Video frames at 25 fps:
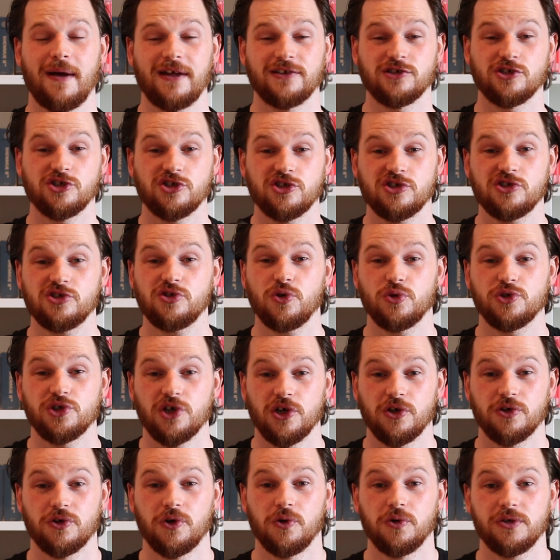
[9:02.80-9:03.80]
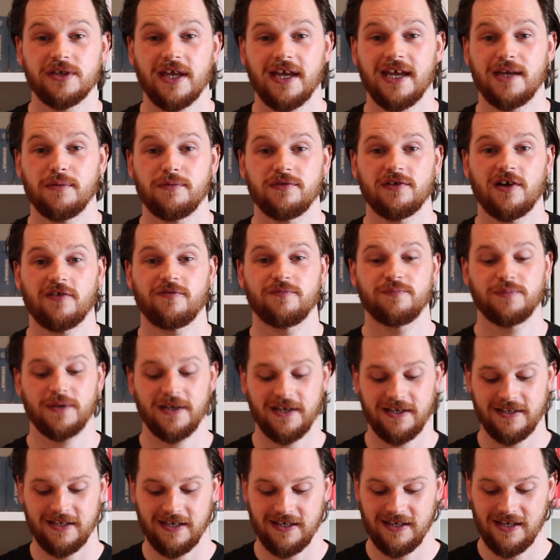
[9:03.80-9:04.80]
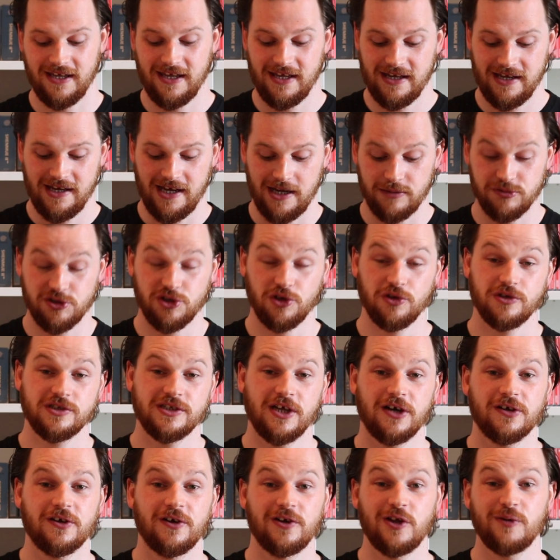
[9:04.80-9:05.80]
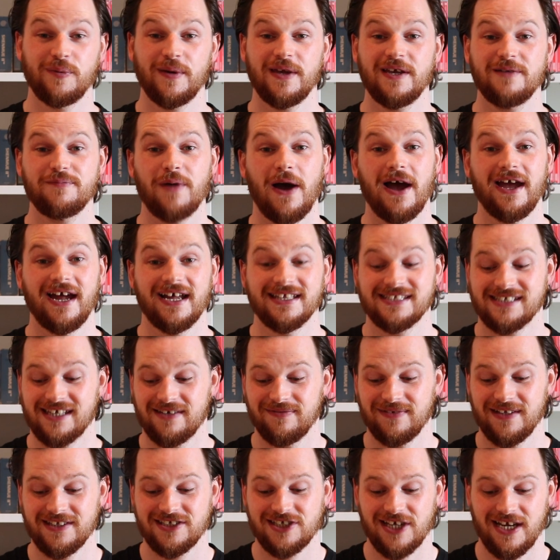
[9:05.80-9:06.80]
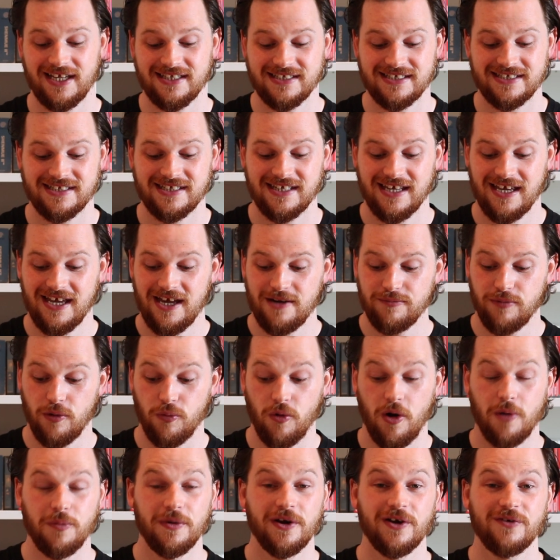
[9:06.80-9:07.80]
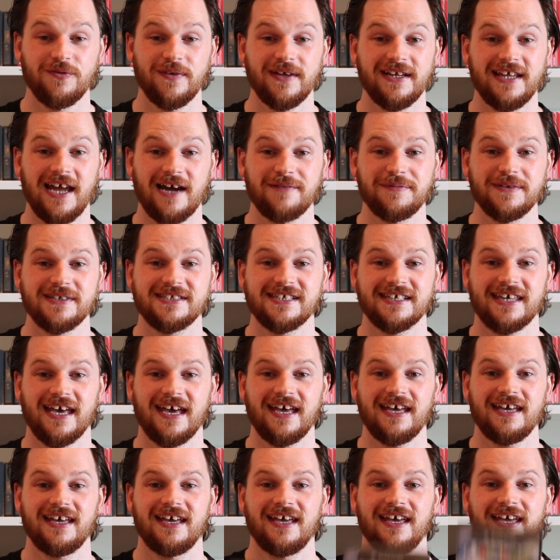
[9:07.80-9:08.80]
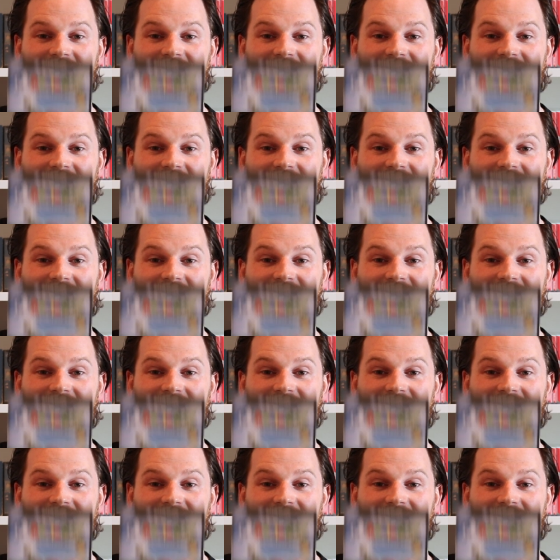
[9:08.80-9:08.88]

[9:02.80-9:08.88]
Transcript: and such a good game. If you haven't played it, I'm sure it's not going to be, but I had to give it a chance. But one we were really happy to get,